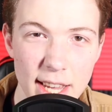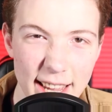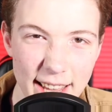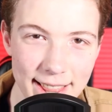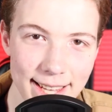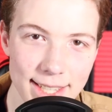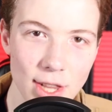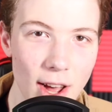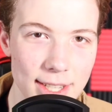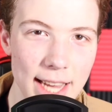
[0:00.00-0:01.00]
In this
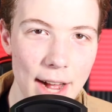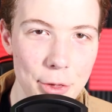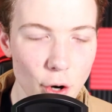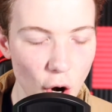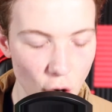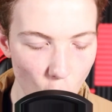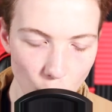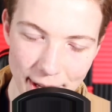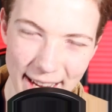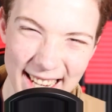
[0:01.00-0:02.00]
lockdown, there are
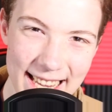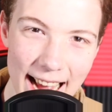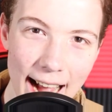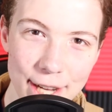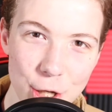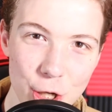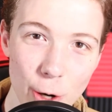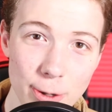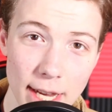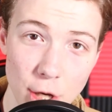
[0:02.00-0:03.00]
only 9
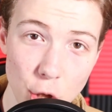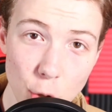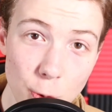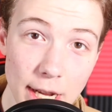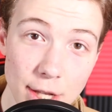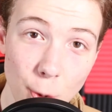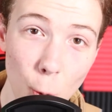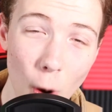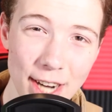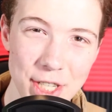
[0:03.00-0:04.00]
shows that you need to
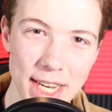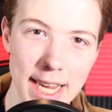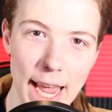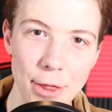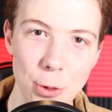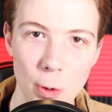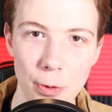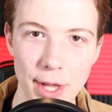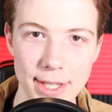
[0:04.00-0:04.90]
watch to get through this